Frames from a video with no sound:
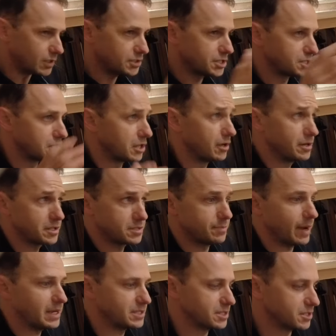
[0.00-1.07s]
So there's a lot of
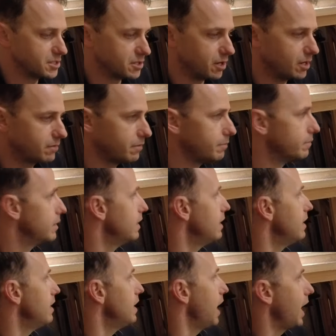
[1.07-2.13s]
space inside of them,
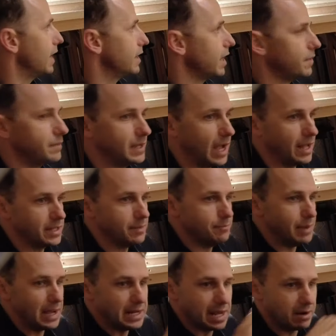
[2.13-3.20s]
and the under
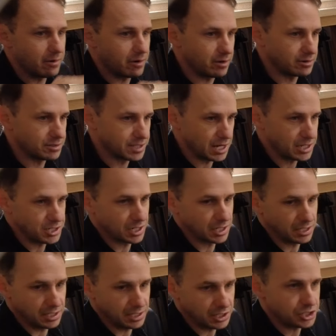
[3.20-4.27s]
bed area is
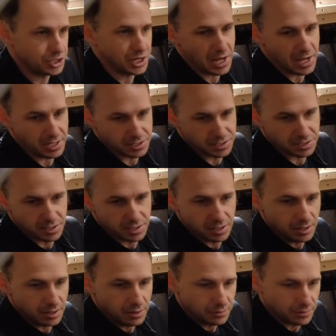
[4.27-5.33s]
actually it shares
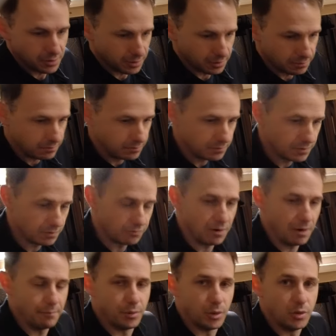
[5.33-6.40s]
the the
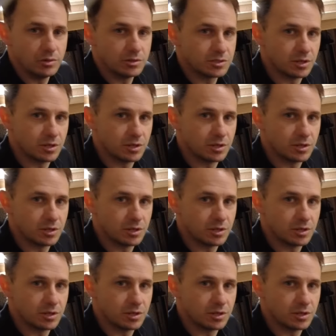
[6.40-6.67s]
front boot.